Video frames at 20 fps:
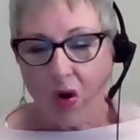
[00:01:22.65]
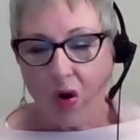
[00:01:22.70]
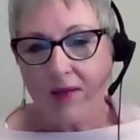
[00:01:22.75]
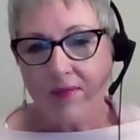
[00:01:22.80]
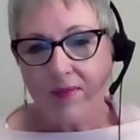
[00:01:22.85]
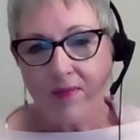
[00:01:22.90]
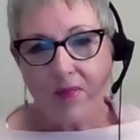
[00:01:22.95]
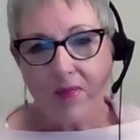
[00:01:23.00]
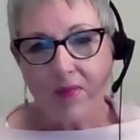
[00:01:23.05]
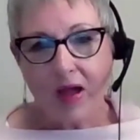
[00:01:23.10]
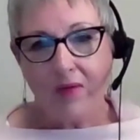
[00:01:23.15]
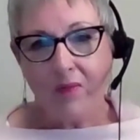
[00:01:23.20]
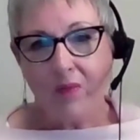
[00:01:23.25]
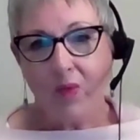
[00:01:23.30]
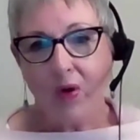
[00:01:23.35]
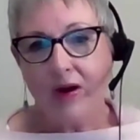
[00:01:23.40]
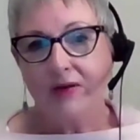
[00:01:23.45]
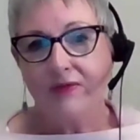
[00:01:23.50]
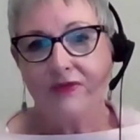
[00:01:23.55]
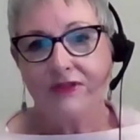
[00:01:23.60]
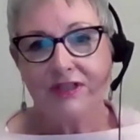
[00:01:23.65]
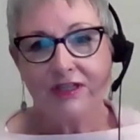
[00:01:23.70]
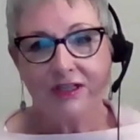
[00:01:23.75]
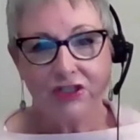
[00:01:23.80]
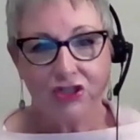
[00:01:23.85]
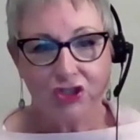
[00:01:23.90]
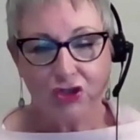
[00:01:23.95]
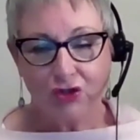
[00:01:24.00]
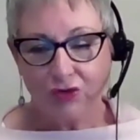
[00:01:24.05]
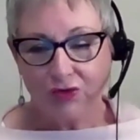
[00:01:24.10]
I'm one of
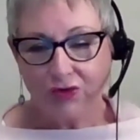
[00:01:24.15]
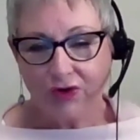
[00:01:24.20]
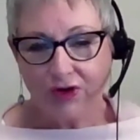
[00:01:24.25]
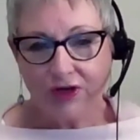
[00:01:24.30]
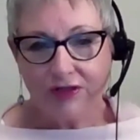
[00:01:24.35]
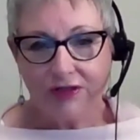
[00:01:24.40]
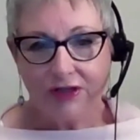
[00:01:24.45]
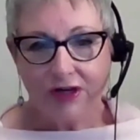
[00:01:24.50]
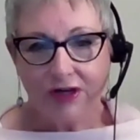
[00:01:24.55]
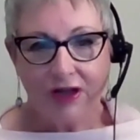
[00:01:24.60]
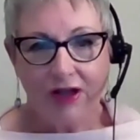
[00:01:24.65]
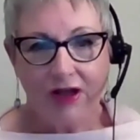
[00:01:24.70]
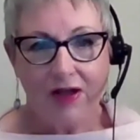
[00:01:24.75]
6 children,